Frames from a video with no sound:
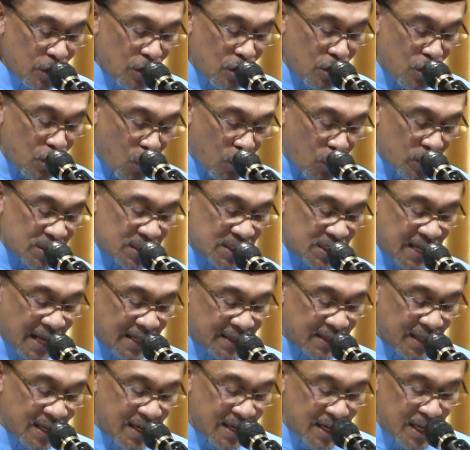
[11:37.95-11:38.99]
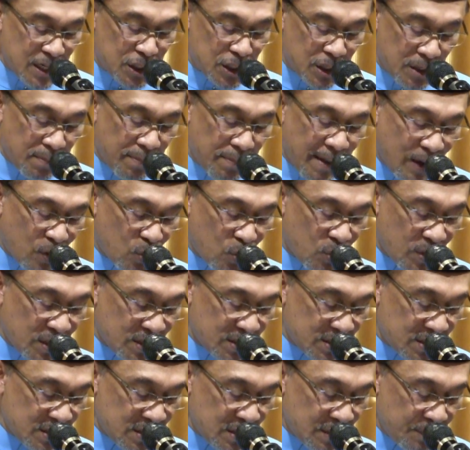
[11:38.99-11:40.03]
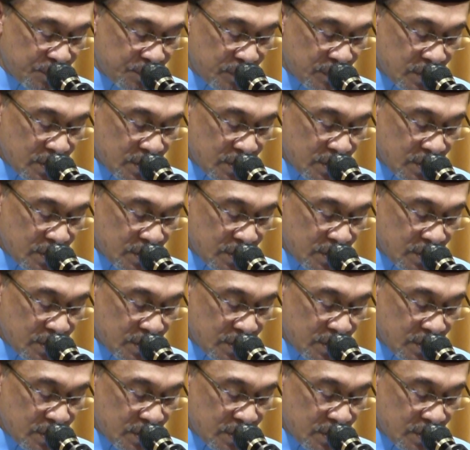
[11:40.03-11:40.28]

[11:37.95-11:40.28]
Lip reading: not set the nation backwards.